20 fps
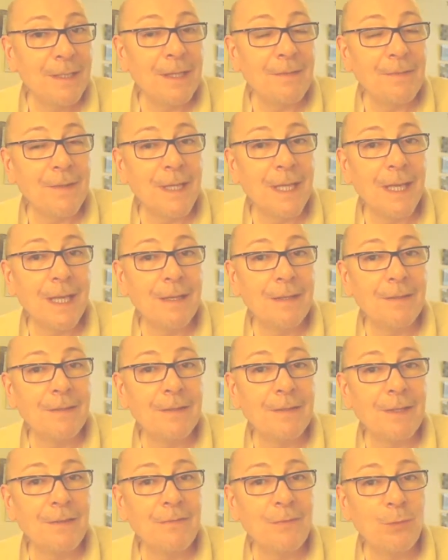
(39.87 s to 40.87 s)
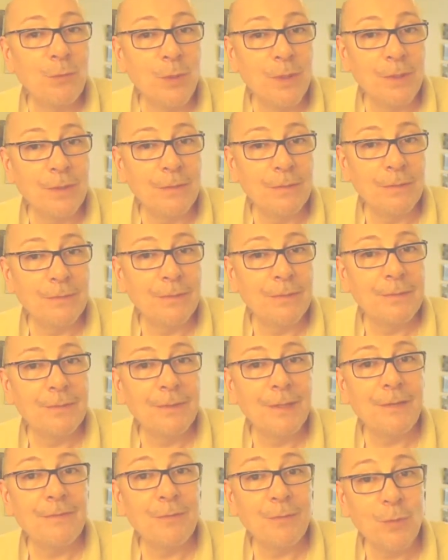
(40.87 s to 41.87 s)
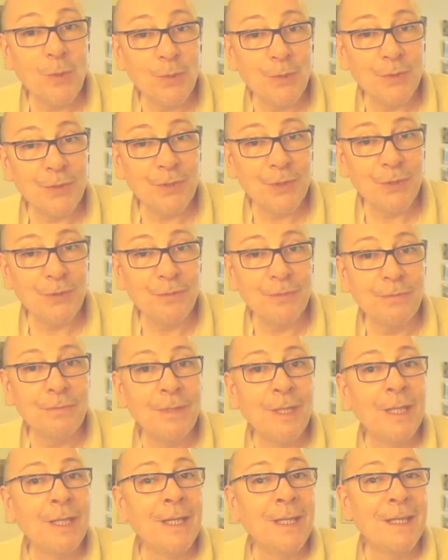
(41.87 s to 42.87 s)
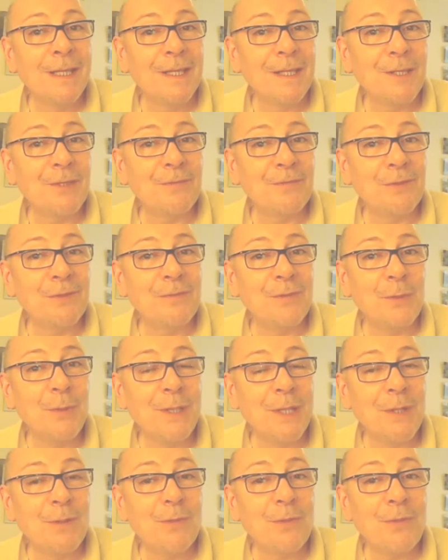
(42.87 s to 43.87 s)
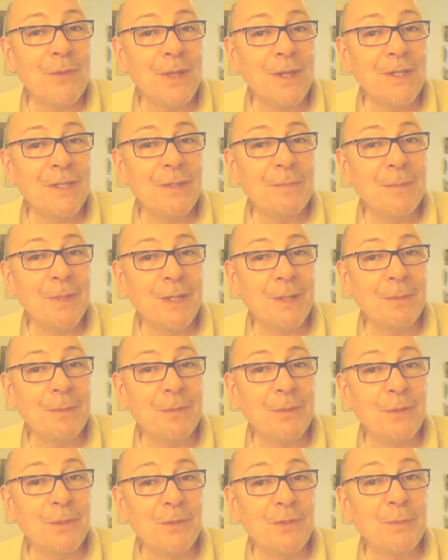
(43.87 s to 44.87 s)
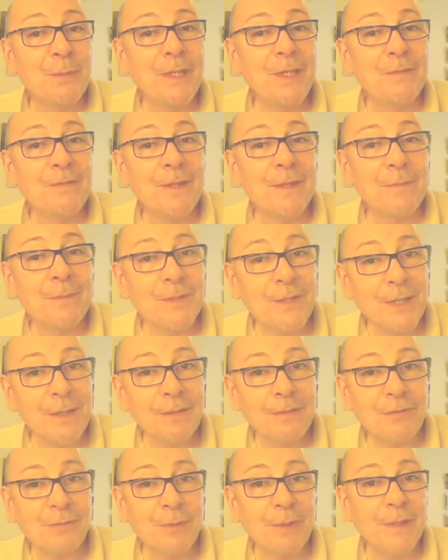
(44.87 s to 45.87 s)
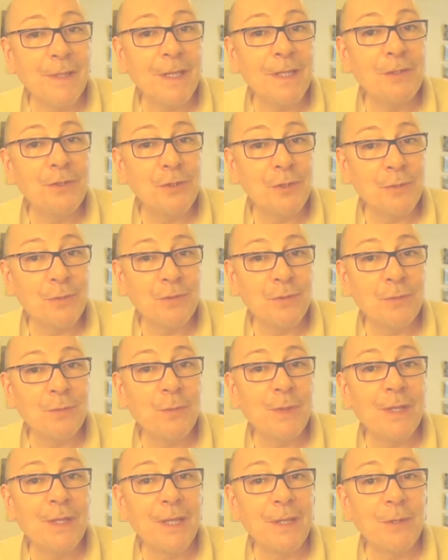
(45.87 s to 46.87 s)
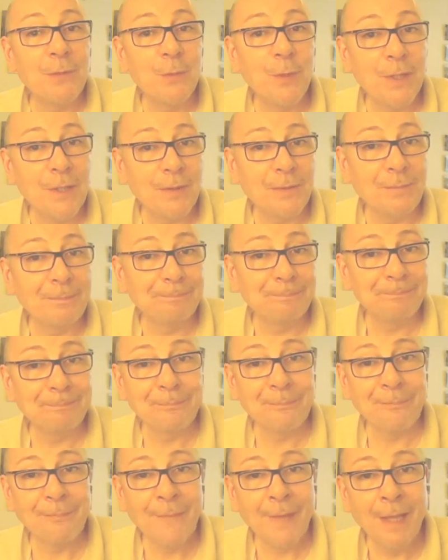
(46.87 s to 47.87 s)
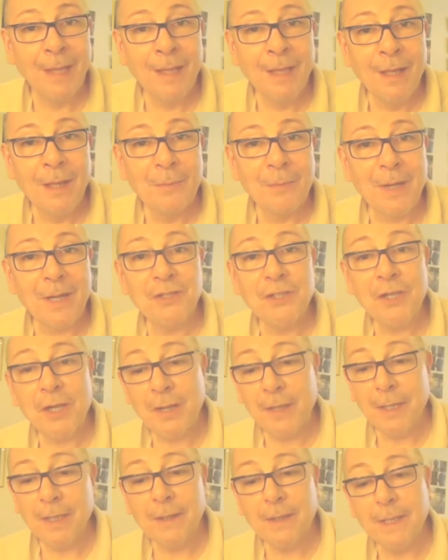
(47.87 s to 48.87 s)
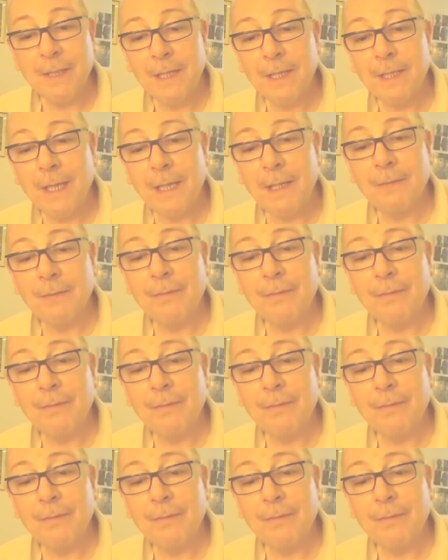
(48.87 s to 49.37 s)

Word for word: never can, never will, never want to. It's full of unique, authentic people who speak for themselves where they choose and where they will. But I share here the daily